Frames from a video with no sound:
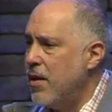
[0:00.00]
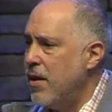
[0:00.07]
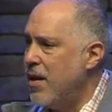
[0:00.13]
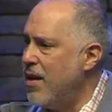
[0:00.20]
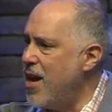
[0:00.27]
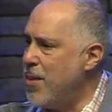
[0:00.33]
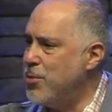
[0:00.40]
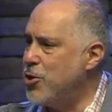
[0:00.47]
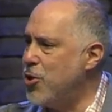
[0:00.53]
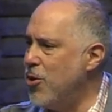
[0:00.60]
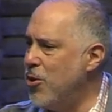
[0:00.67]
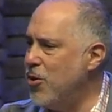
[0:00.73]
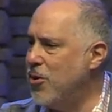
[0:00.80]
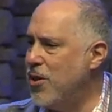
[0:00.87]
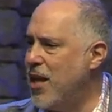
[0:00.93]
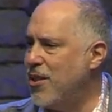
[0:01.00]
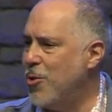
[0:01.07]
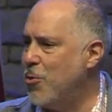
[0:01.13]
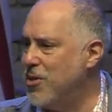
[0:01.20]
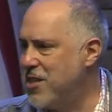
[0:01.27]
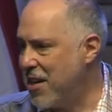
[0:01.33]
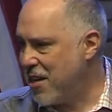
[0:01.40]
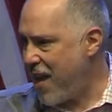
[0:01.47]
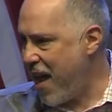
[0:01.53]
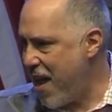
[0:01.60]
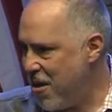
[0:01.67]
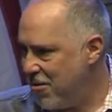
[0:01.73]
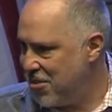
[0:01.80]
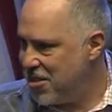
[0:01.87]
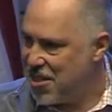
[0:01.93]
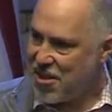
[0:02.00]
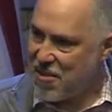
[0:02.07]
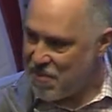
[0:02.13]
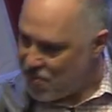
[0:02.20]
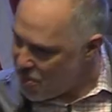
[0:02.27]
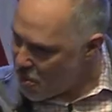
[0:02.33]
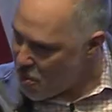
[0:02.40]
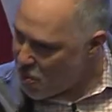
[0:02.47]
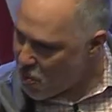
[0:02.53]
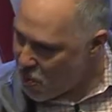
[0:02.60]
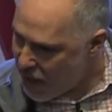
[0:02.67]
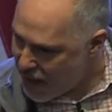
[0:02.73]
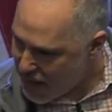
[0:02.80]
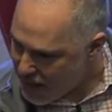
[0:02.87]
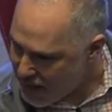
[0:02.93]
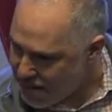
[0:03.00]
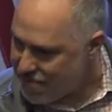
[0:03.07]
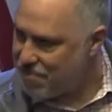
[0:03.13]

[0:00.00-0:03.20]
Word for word: And I'm sure that there was a count, one,